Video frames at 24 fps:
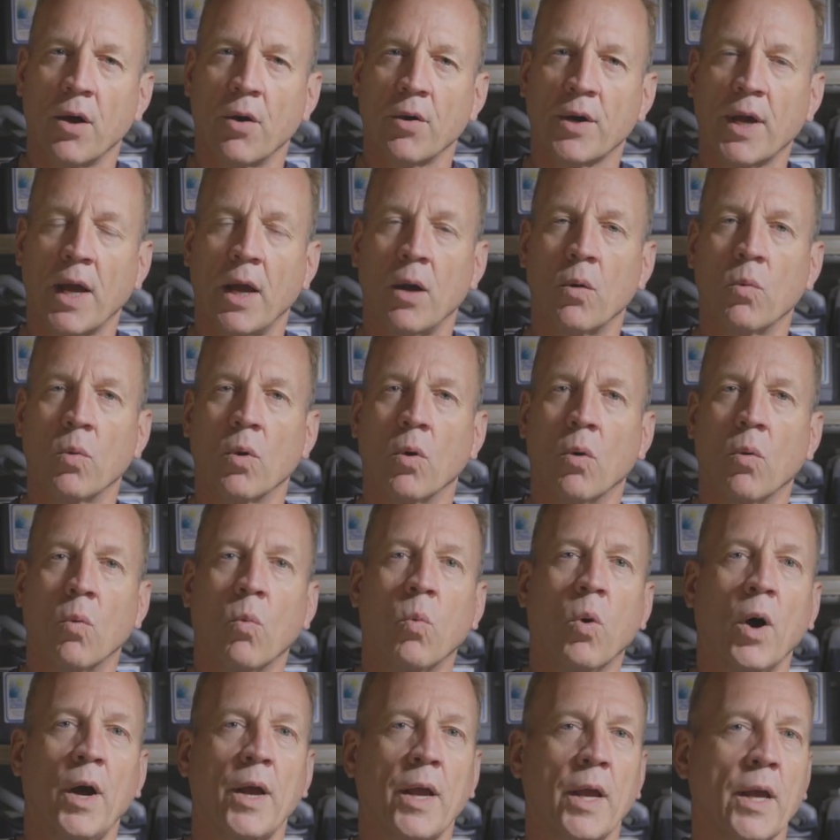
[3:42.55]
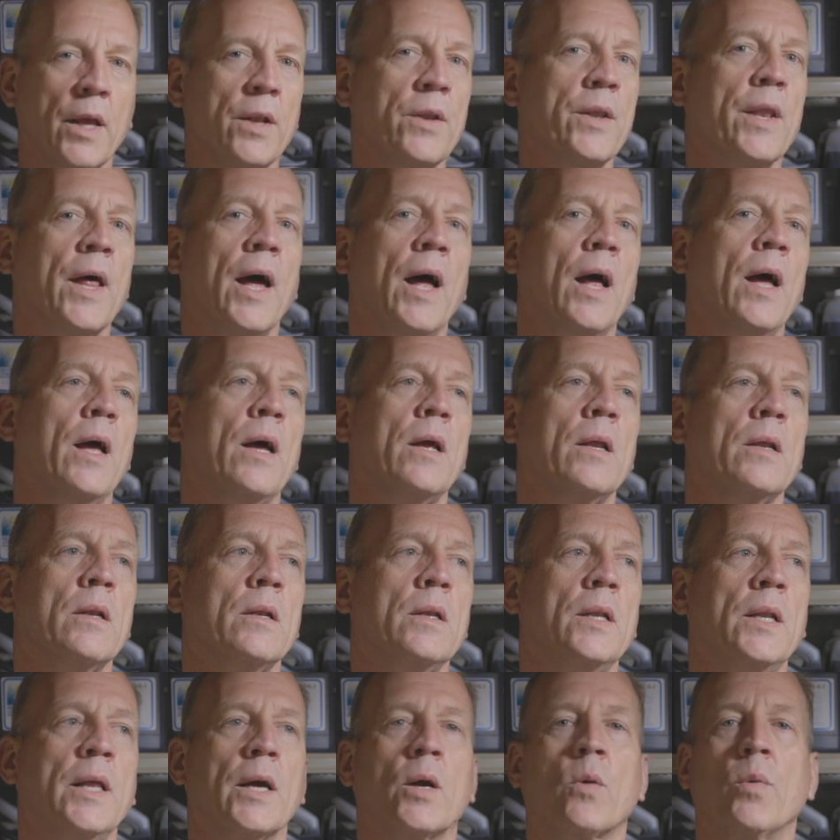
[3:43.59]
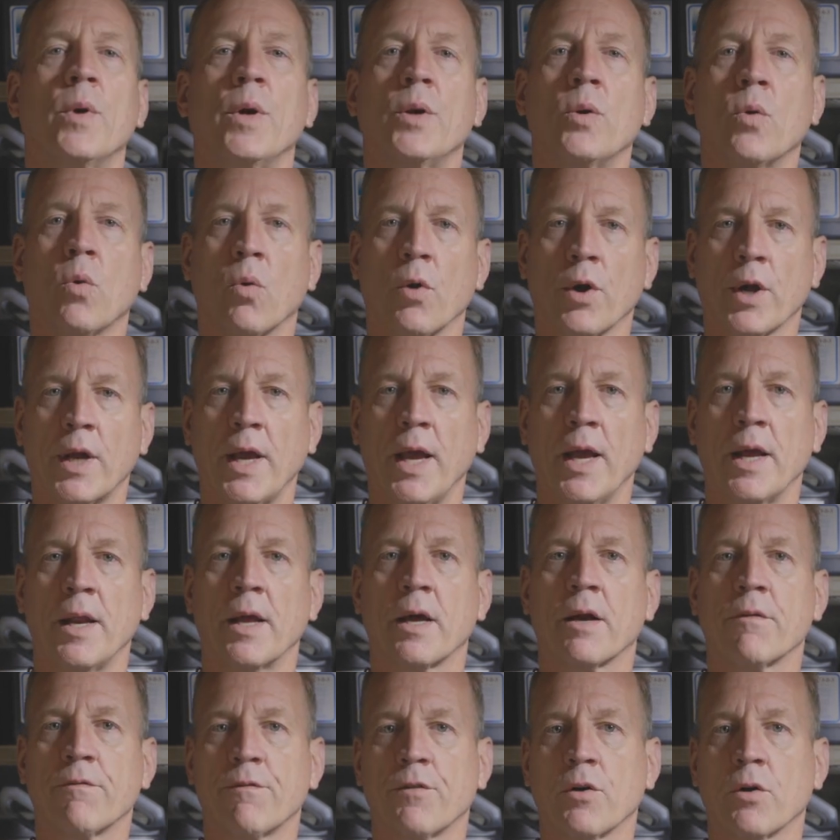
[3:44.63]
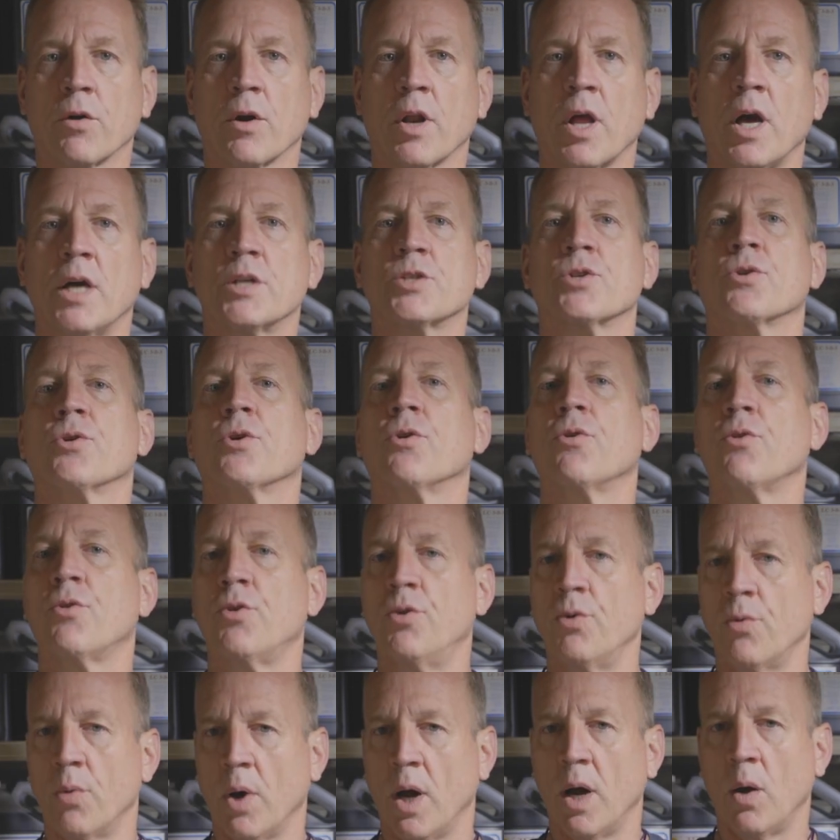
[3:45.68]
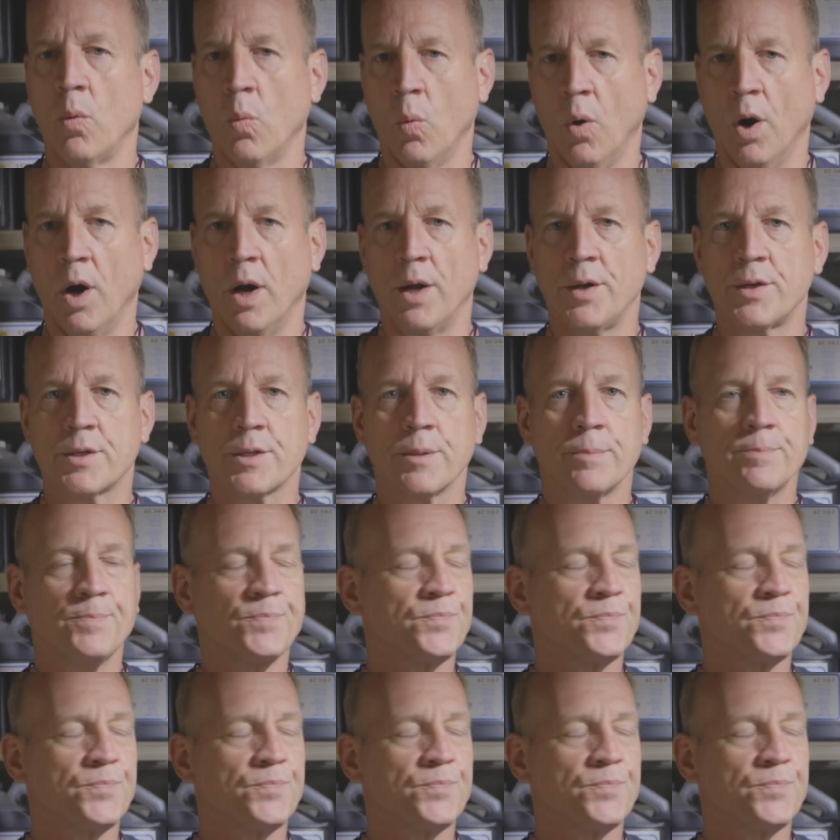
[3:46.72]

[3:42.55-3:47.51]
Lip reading: okay, well, what in that liquid organic fertilizer do I want?